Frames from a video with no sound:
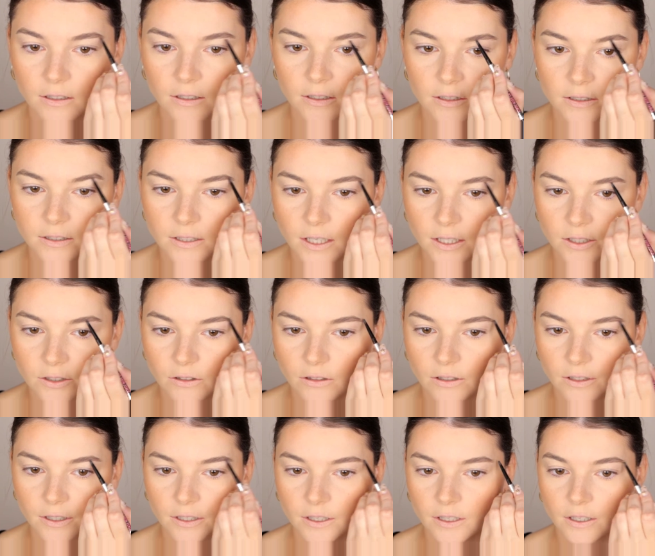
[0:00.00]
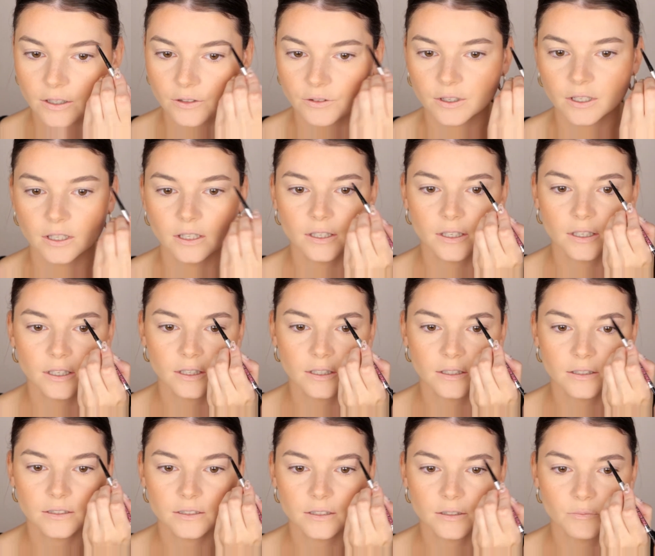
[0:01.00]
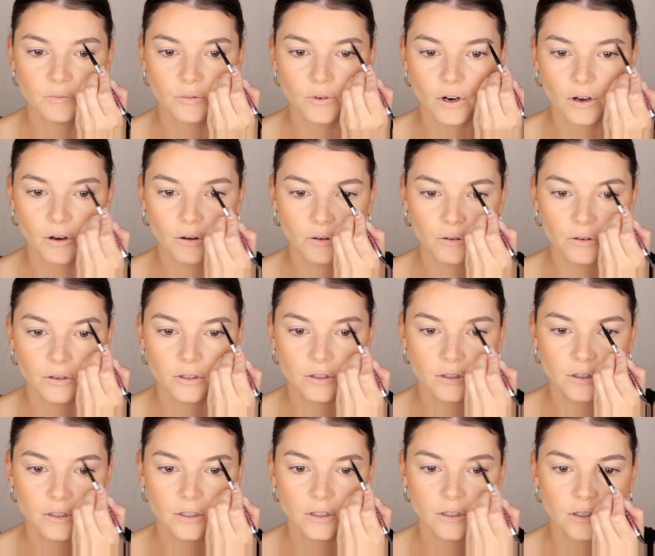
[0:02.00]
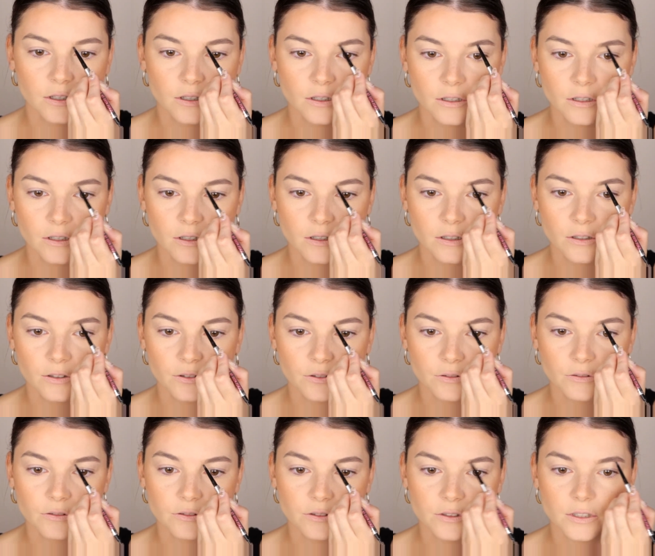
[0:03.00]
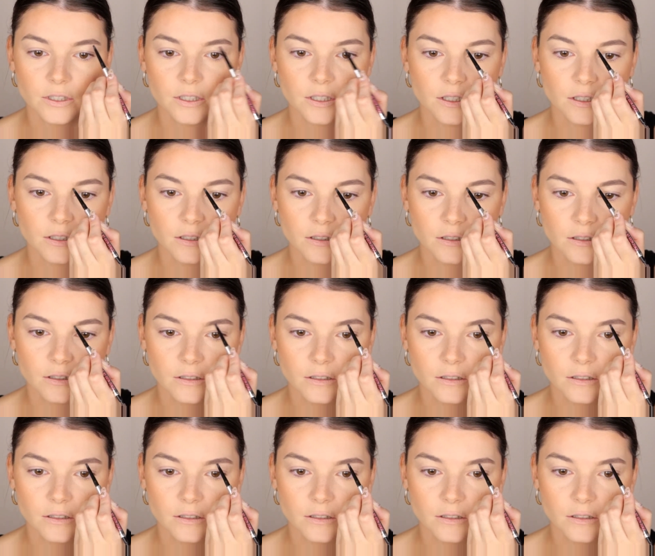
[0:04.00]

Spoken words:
It's actually a really easy brow routine